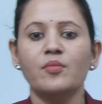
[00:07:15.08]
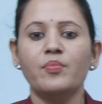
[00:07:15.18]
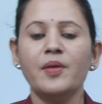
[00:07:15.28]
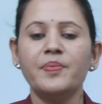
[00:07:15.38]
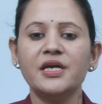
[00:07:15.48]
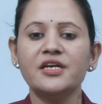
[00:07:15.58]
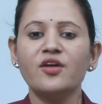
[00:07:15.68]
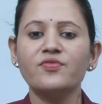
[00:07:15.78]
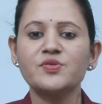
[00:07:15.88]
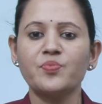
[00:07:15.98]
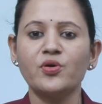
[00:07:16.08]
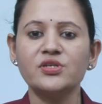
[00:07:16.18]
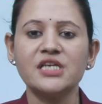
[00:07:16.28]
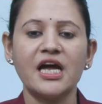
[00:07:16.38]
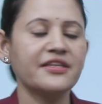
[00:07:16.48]
Popularity of
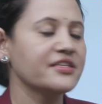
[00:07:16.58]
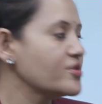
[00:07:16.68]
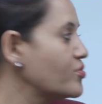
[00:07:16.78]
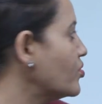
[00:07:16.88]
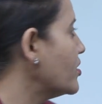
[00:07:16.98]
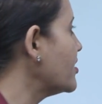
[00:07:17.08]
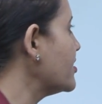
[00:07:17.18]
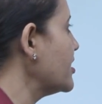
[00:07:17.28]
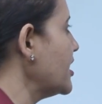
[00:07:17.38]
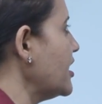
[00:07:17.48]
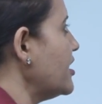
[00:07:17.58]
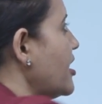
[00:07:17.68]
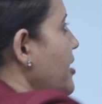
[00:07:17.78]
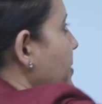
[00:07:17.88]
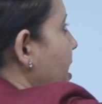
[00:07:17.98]
sports at the school. Here
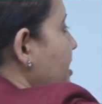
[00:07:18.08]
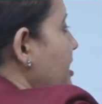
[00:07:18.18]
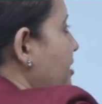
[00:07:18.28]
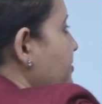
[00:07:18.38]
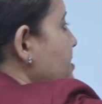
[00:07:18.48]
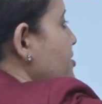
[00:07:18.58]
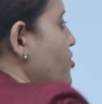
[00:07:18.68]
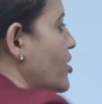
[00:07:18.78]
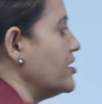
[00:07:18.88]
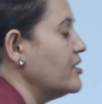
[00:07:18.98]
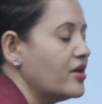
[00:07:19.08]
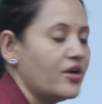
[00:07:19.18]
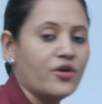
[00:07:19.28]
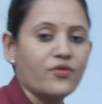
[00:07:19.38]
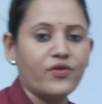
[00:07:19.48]
a bar graph is drawn
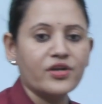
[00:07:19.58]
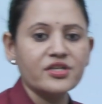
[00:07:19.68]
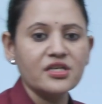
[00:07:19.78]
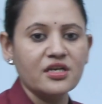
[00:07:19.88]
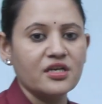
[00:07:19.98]
for the